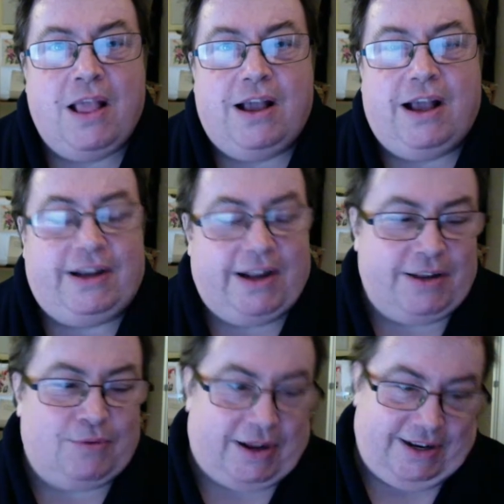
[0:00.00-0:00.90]
At any
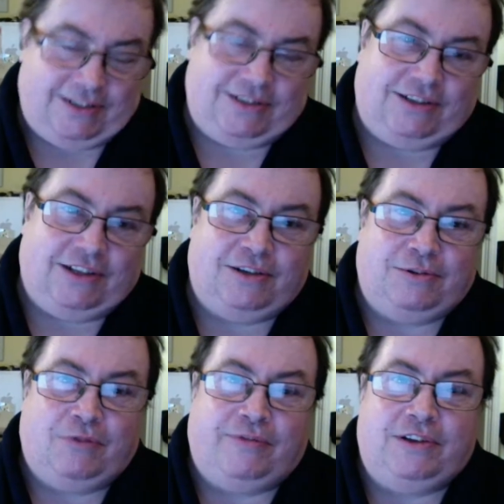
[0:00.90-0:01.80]
rate, this has
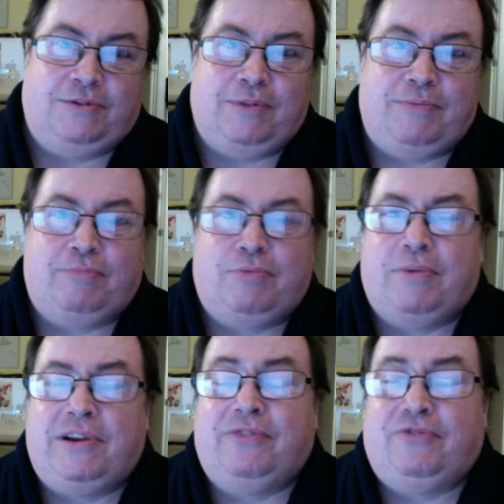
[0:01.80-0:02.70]
obviously been
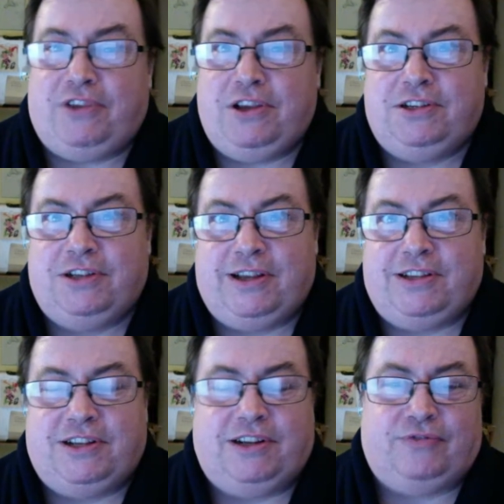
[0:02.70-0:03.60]
prepared a few days
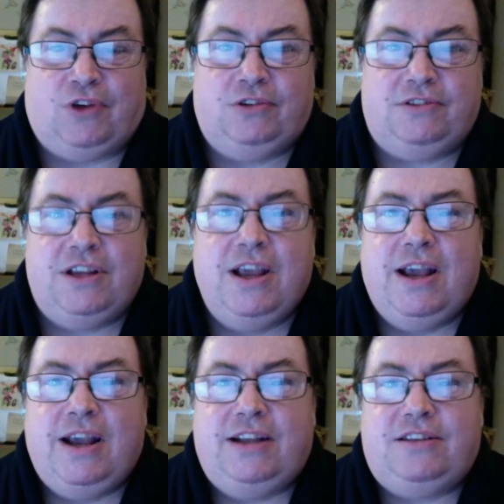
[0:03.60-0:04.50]
in advance.
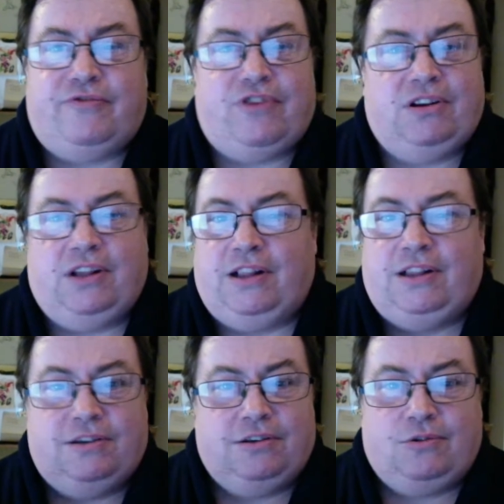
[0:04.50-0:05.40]
It's a fun
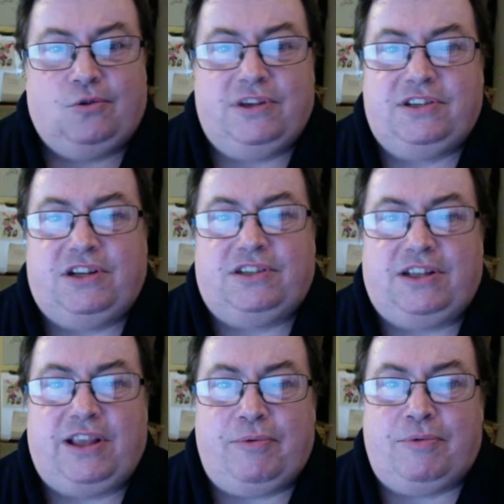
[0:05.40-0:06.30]
little quiz just to
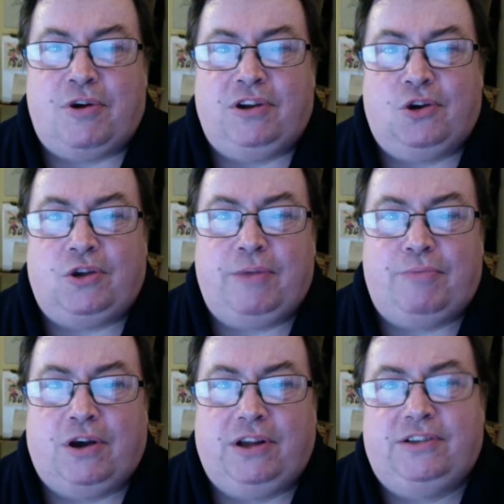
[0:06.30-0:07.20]
keep your mind
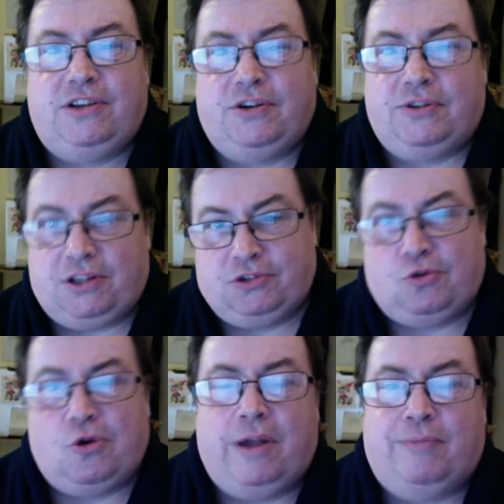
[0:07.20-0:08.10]
occupied during those
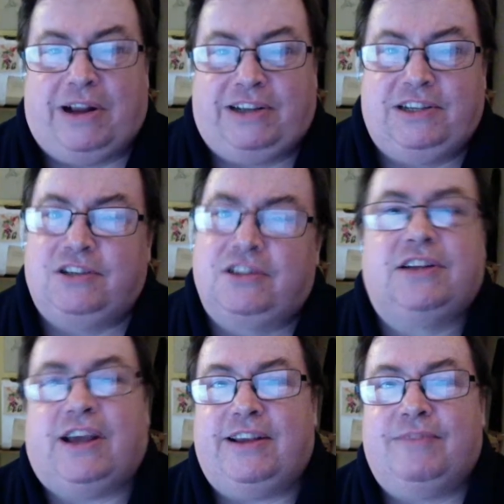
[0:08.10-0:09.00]
quiet patches of the
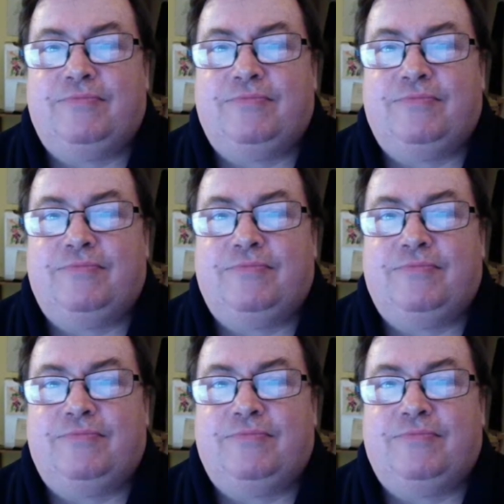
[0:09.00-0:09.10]
day.